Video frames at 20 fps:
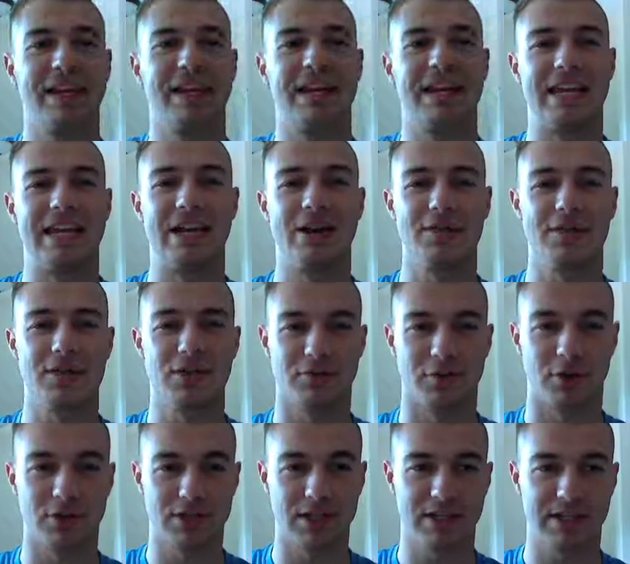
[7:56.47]
Here in this
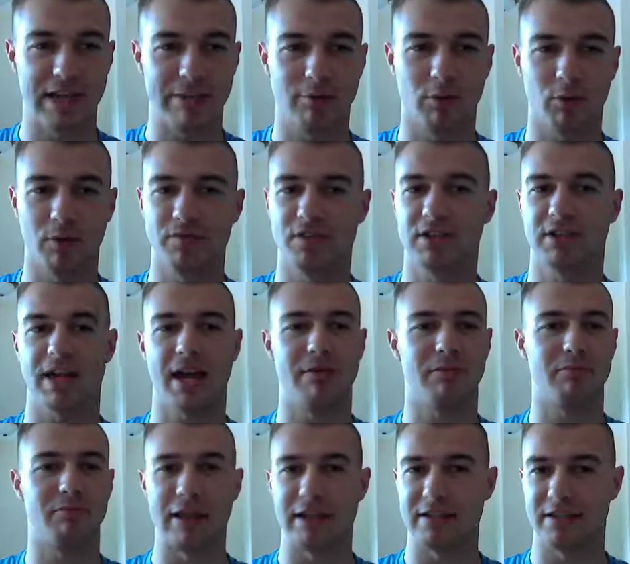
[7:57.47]
first example, we've just
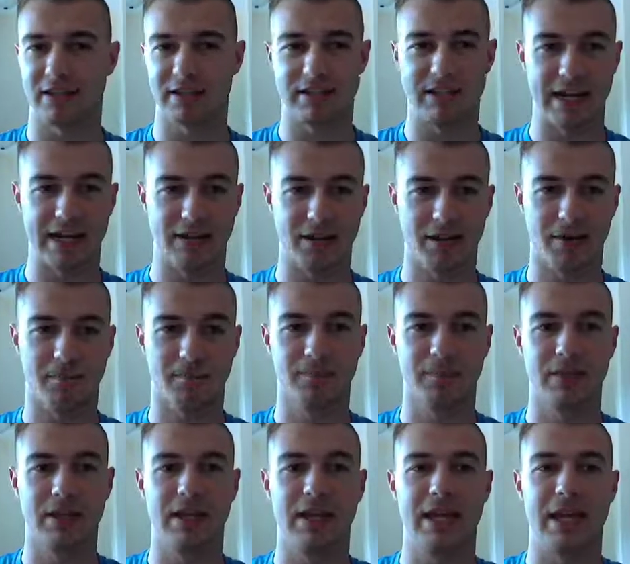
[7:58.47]
got basic data,
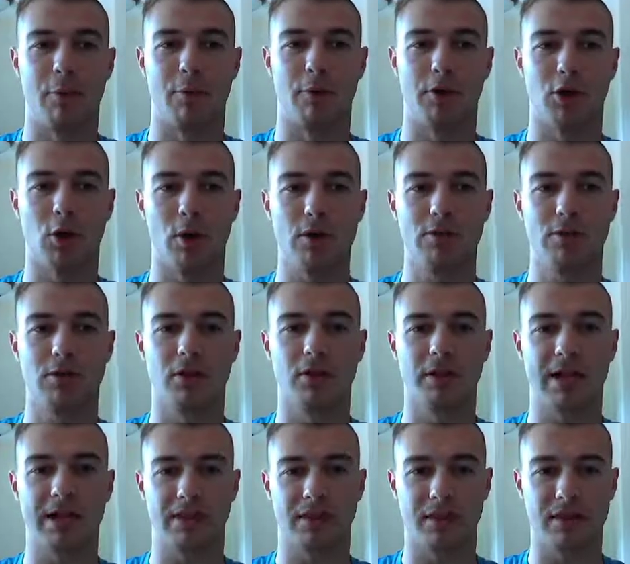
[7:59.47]
and we're going through the
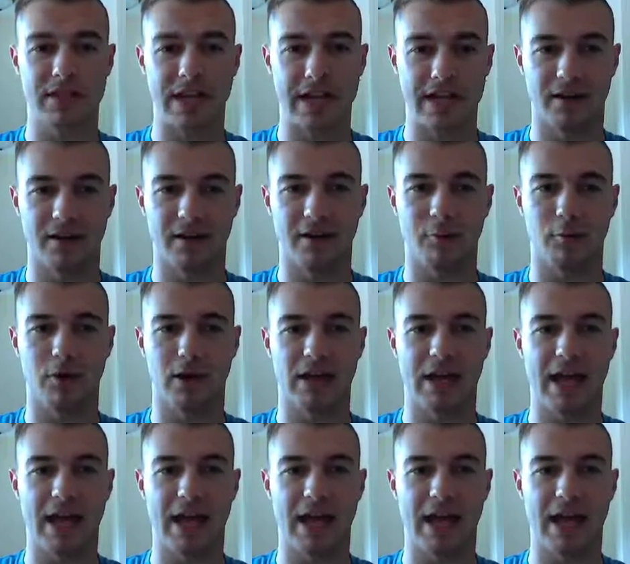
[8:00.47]
length of the data, and we're going